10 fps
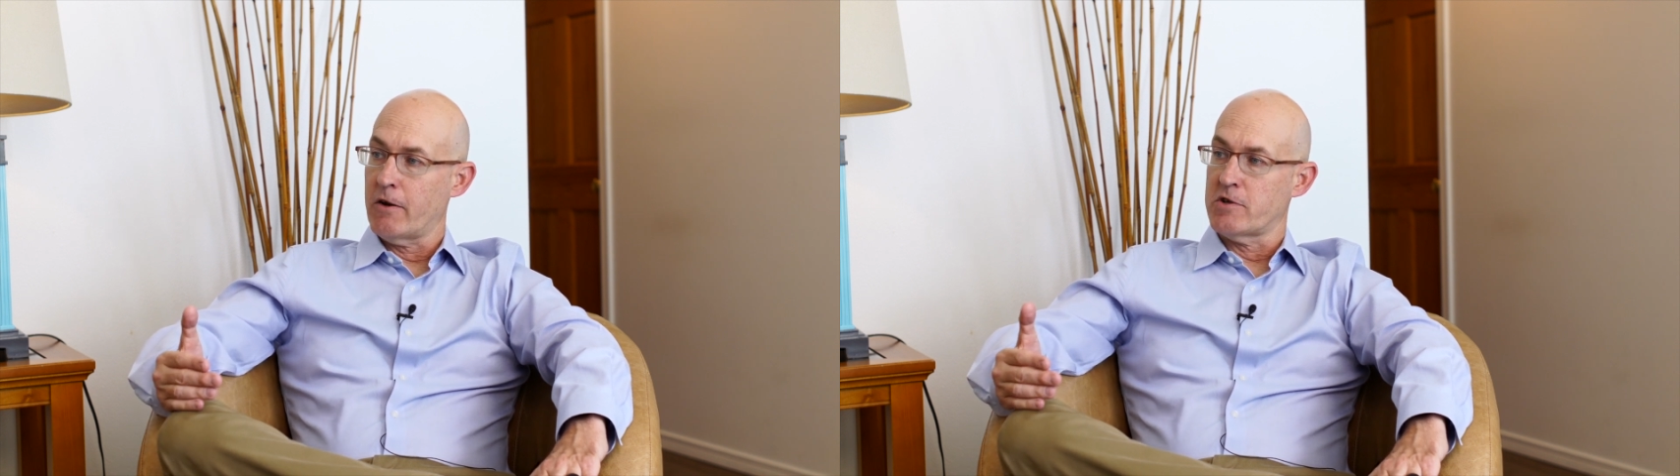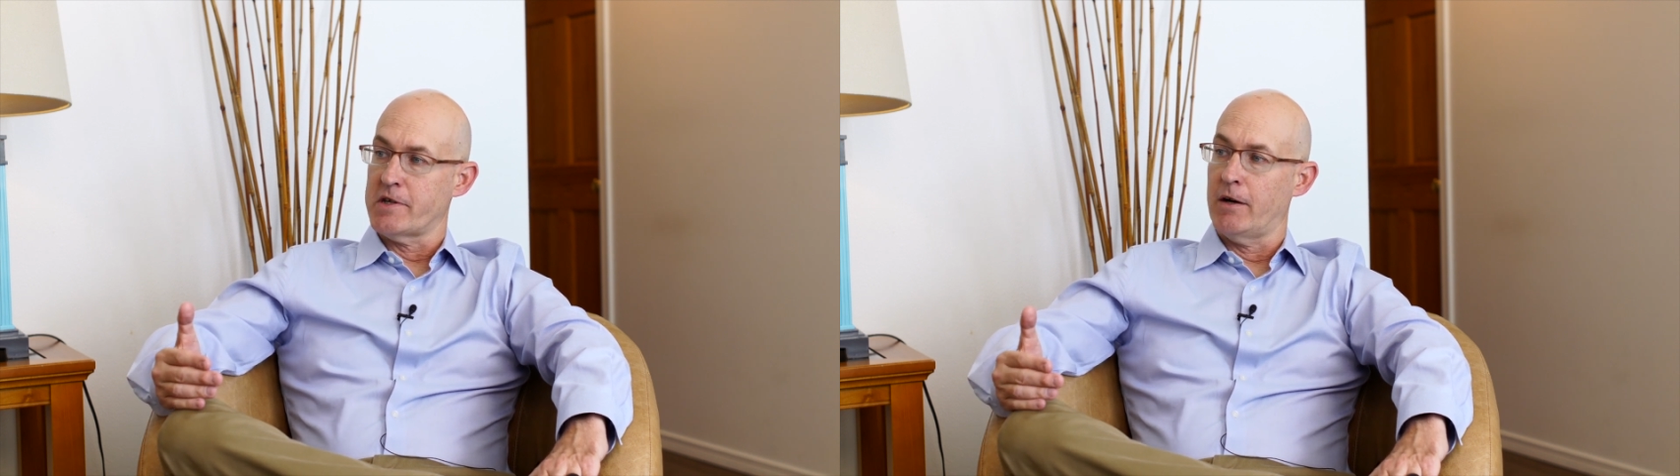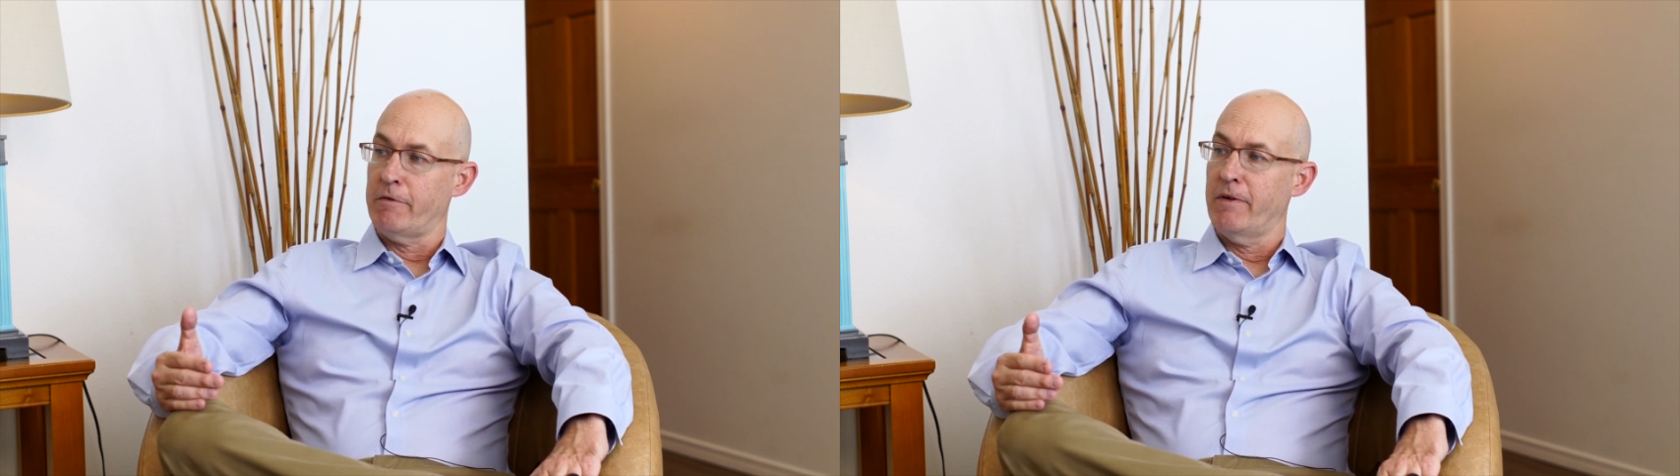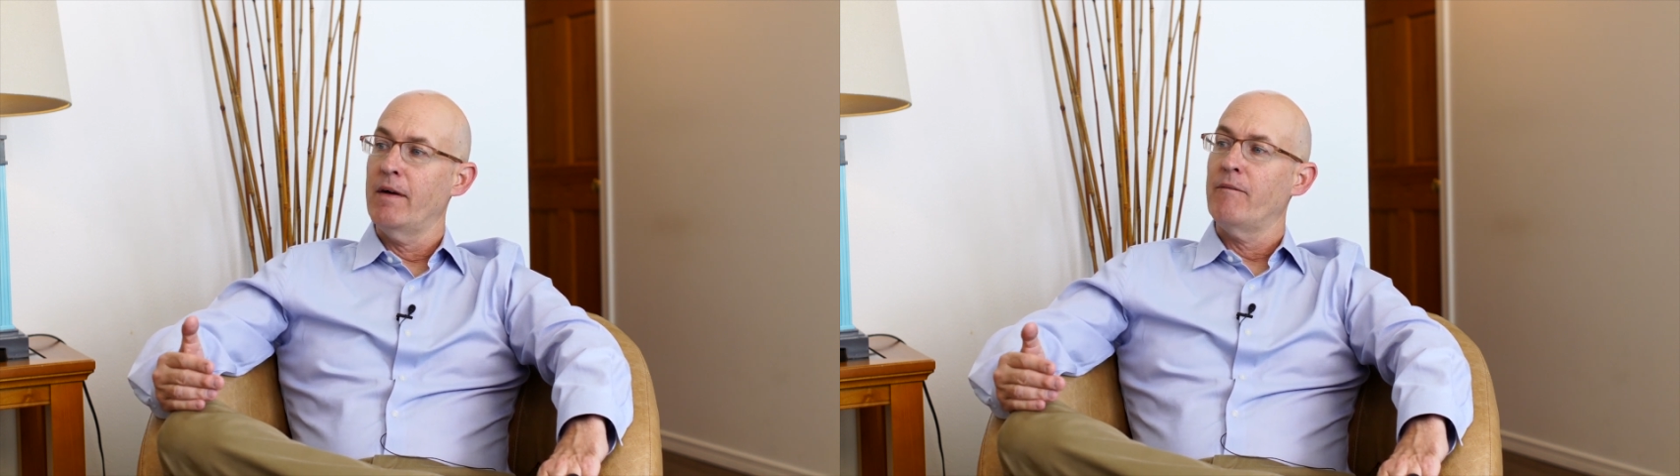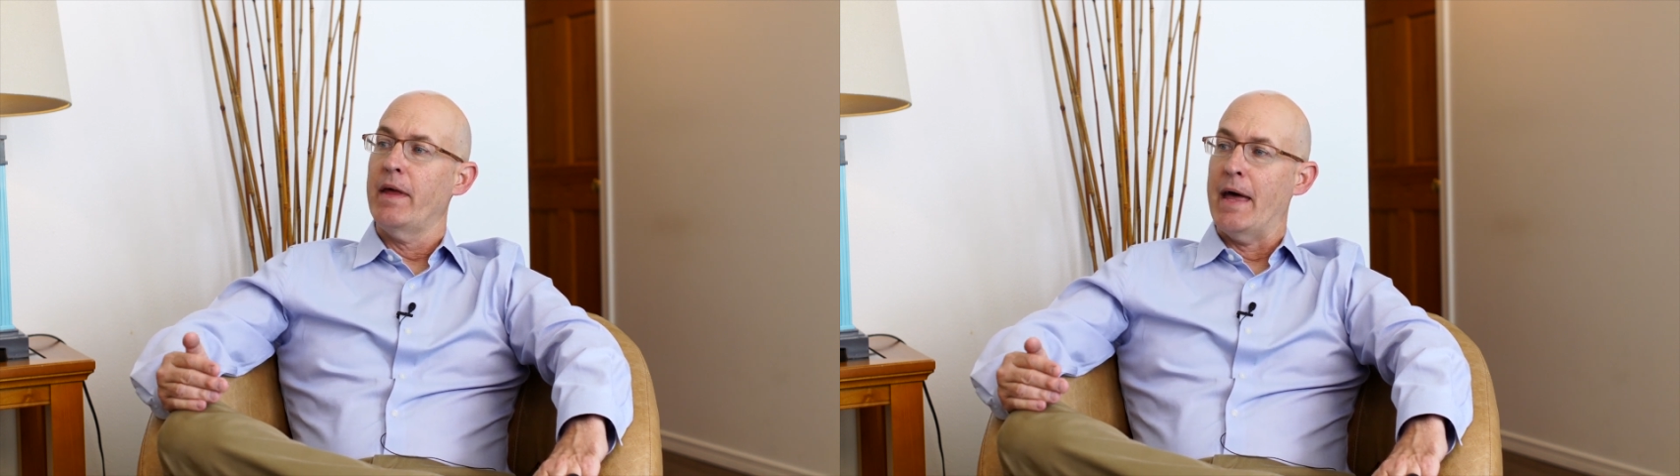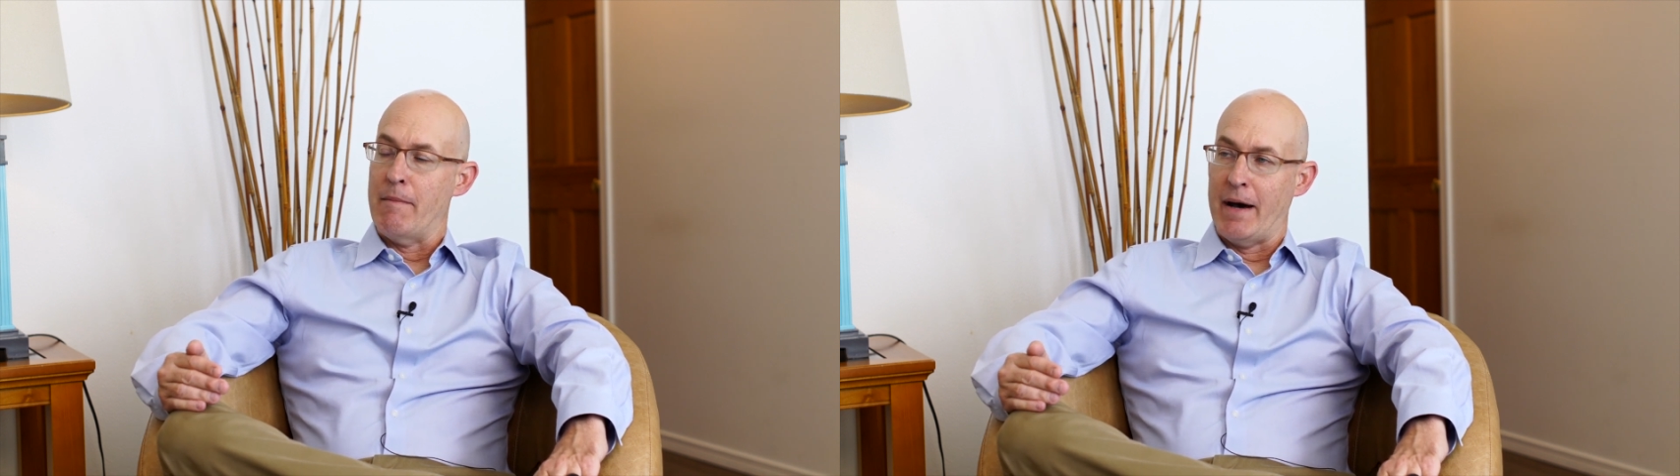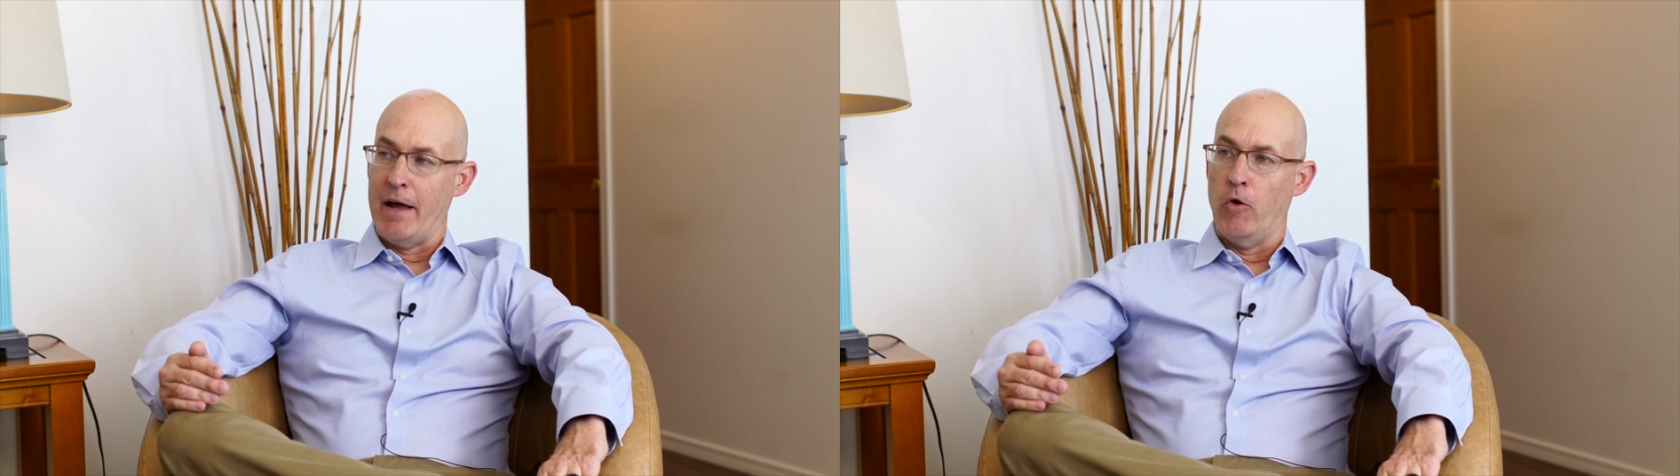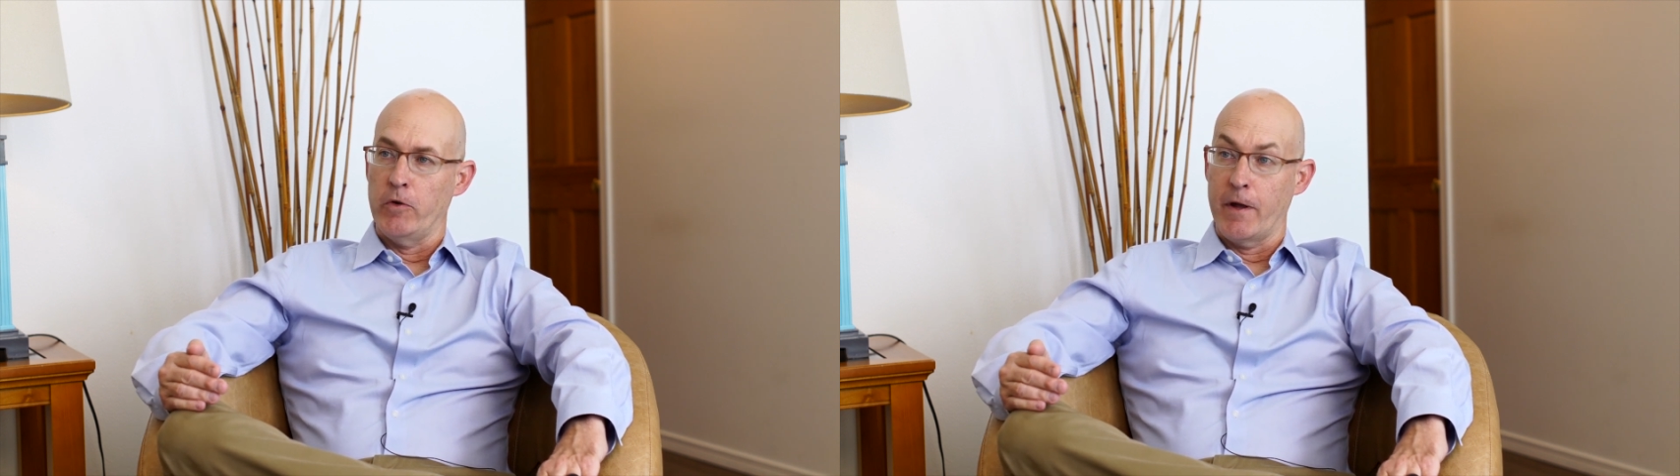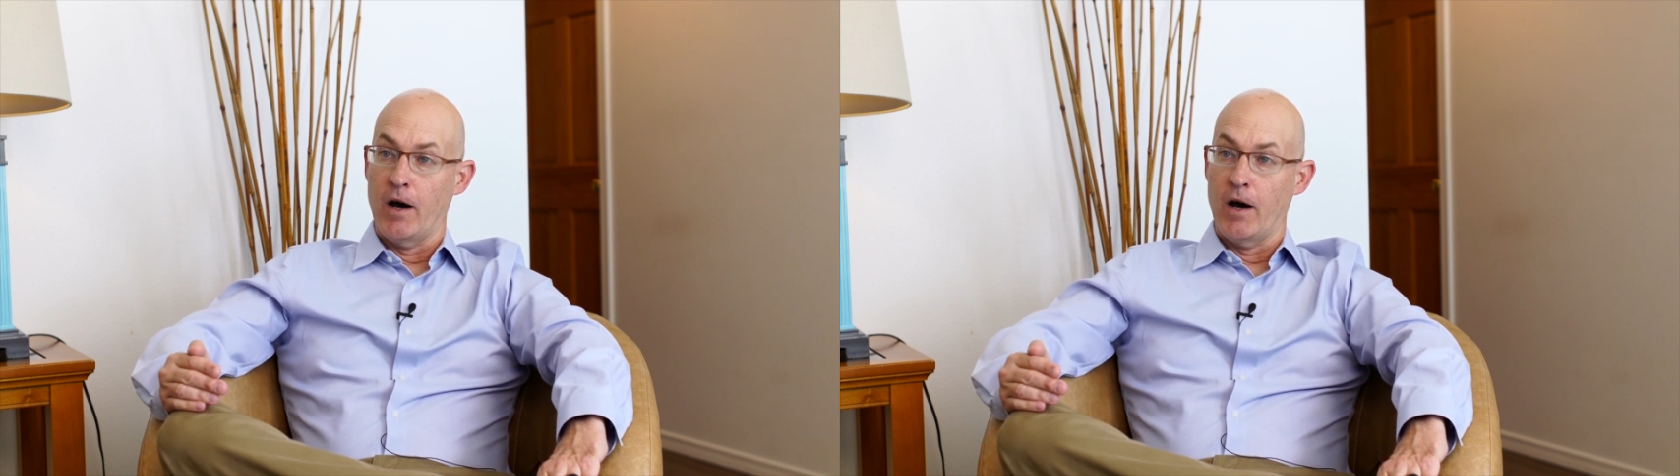yourself. Am I only